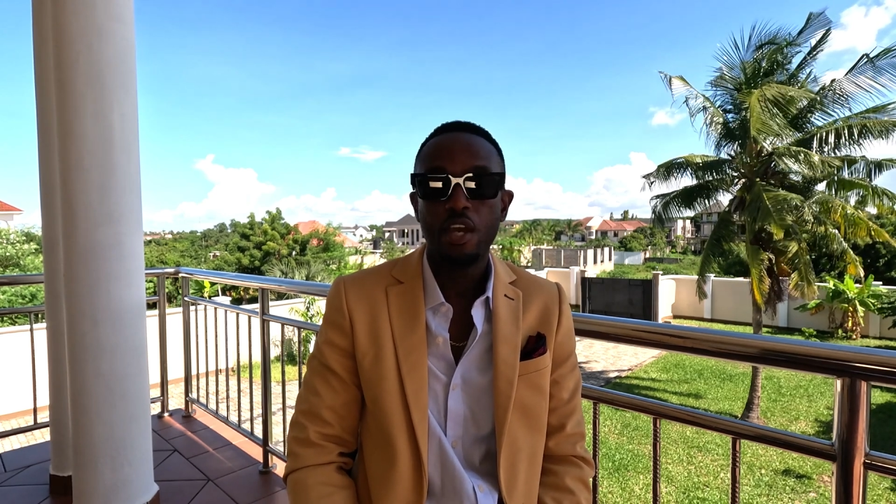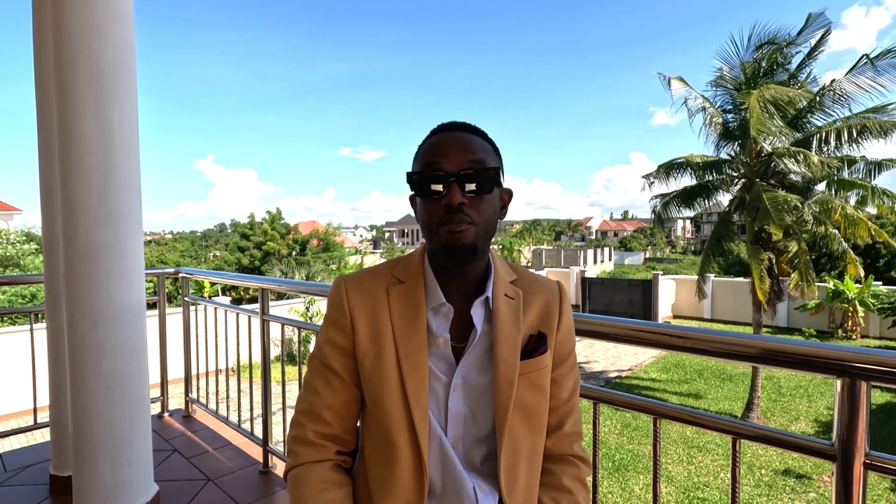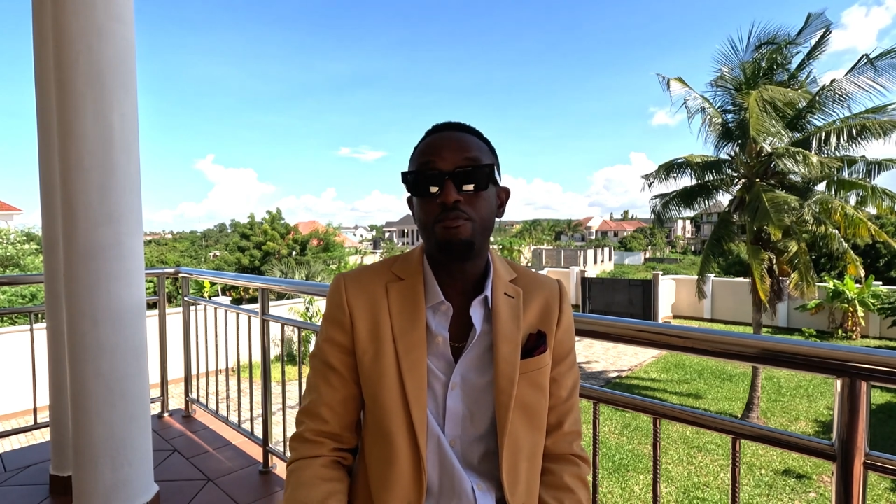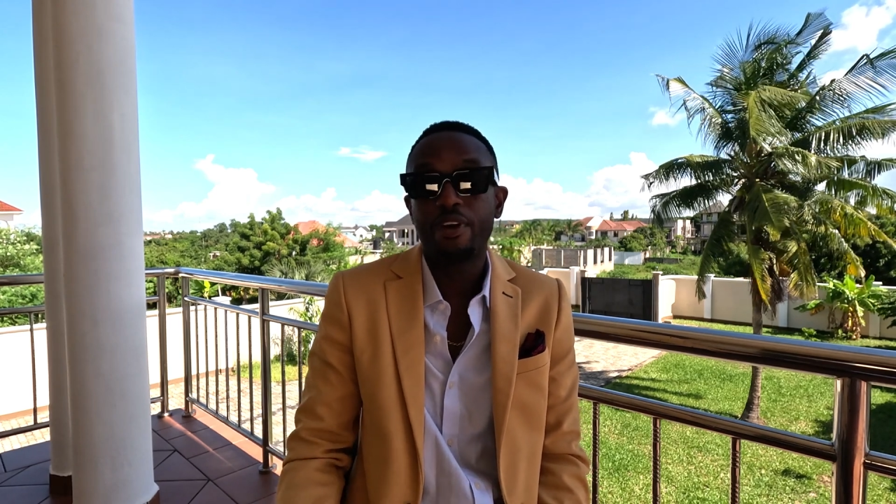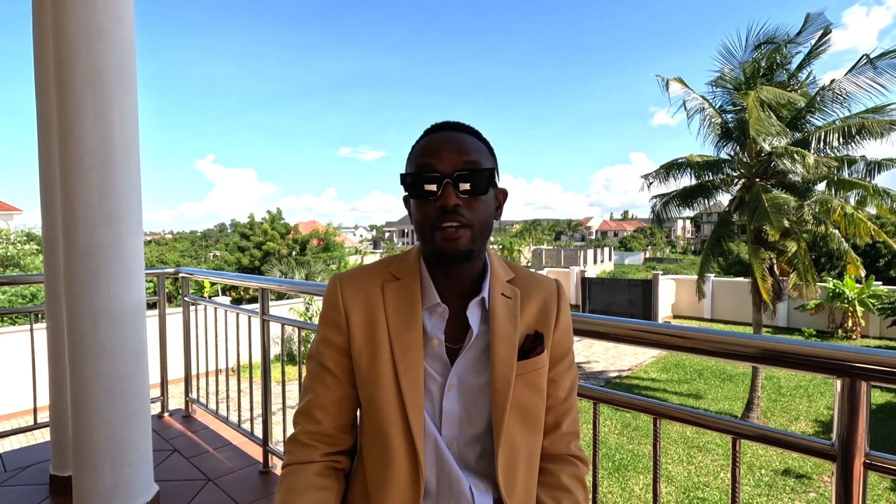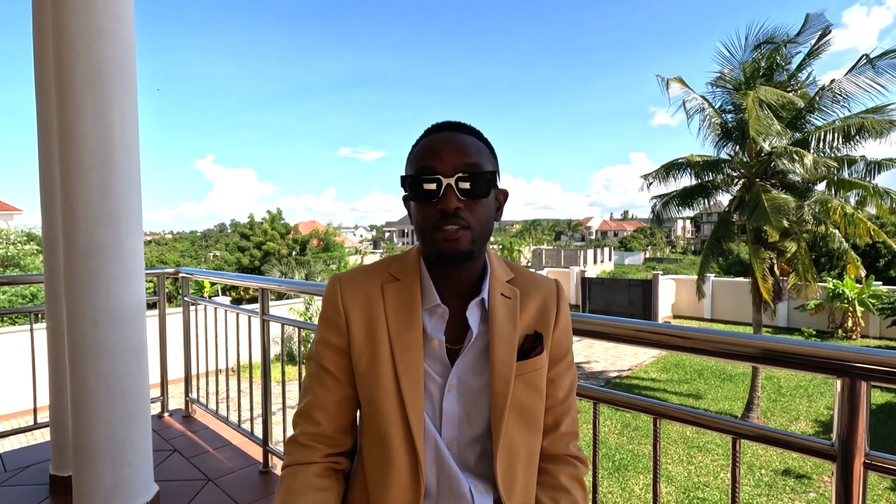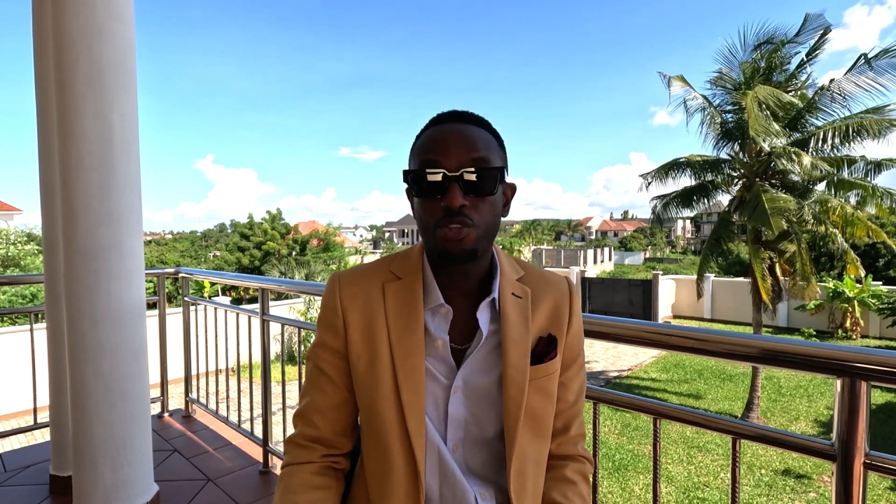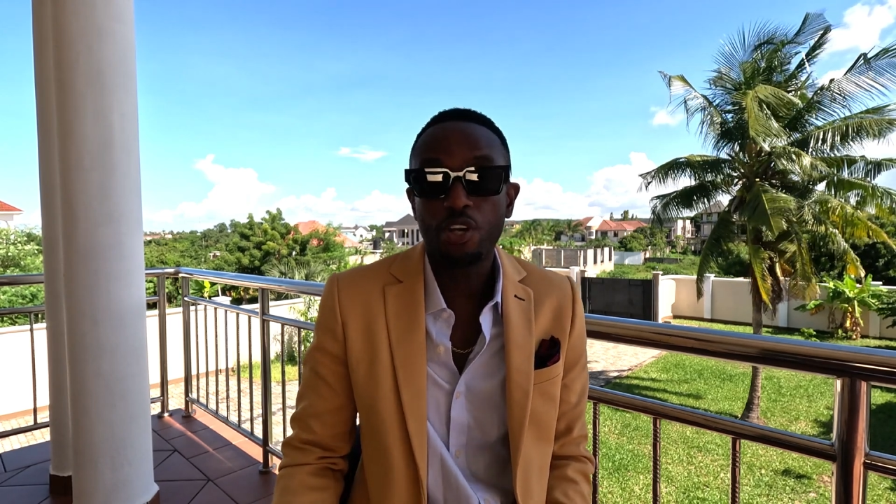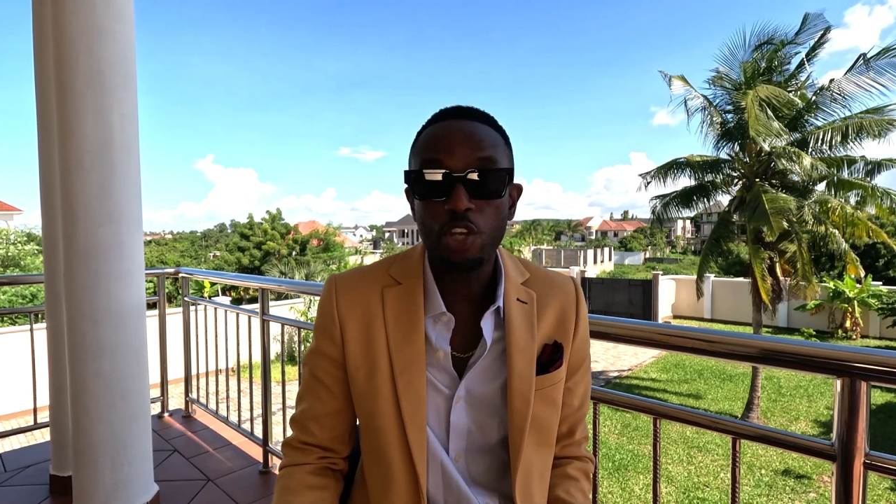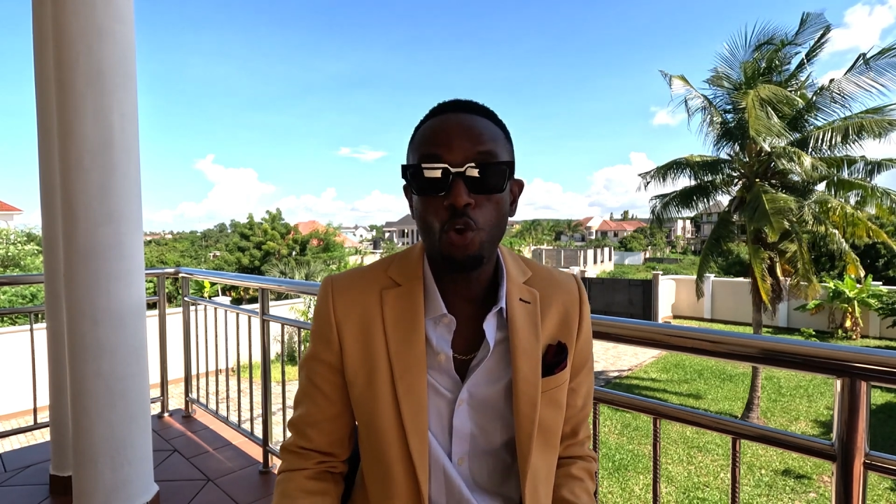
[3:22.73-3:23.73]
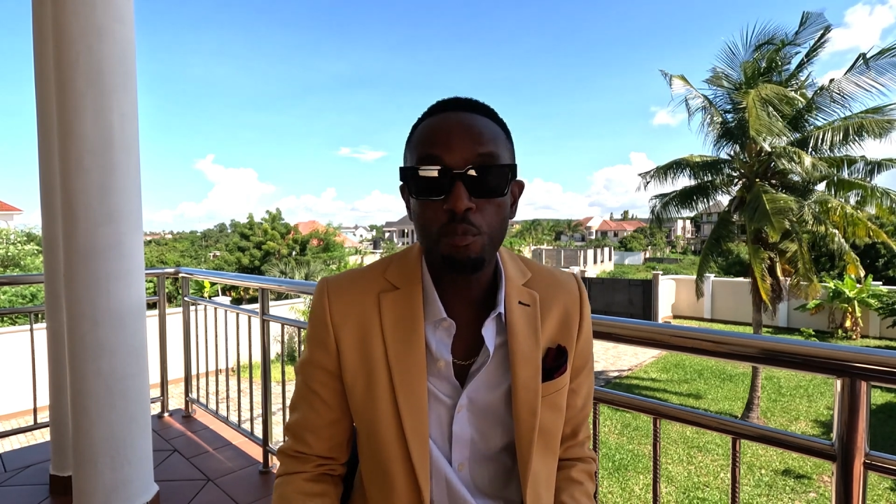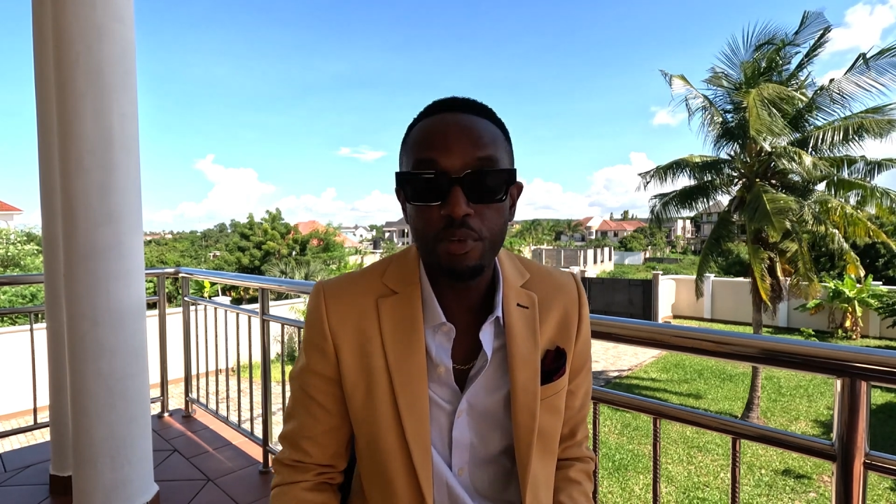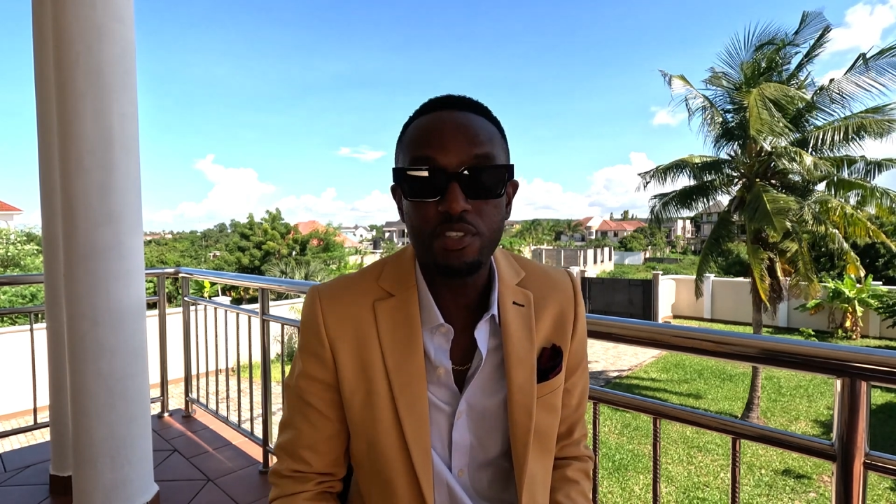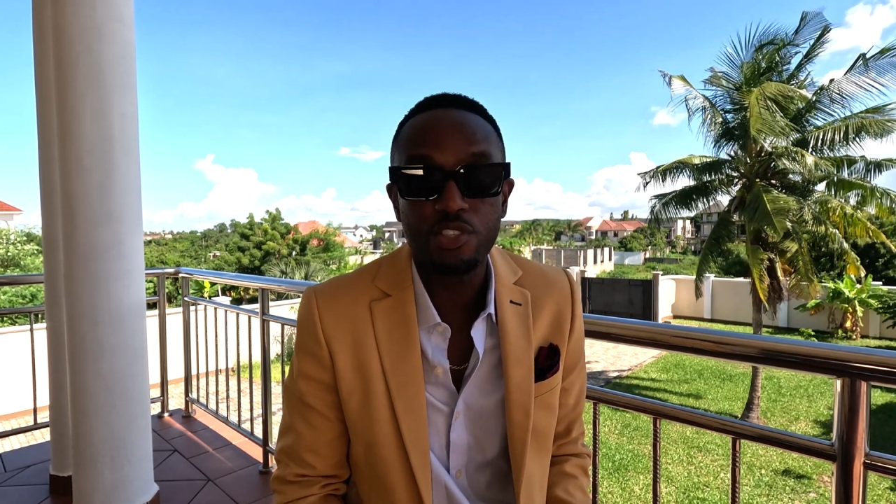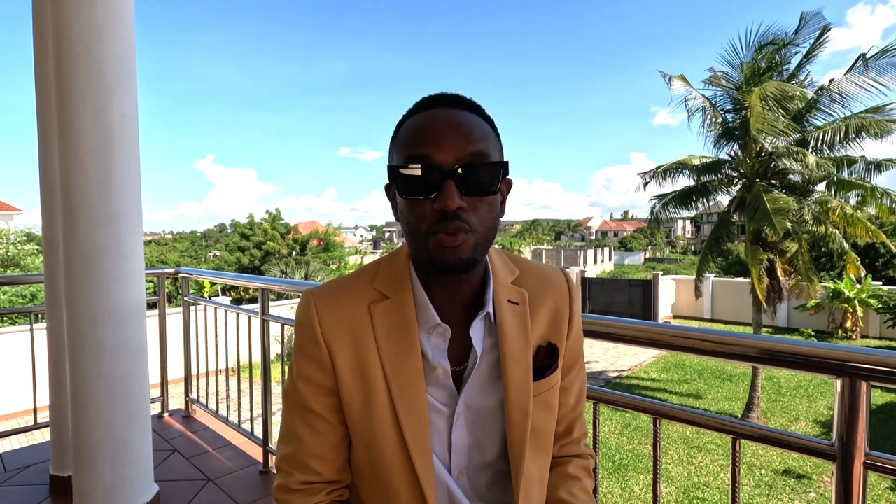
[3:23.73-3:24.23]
In fact, starting your own business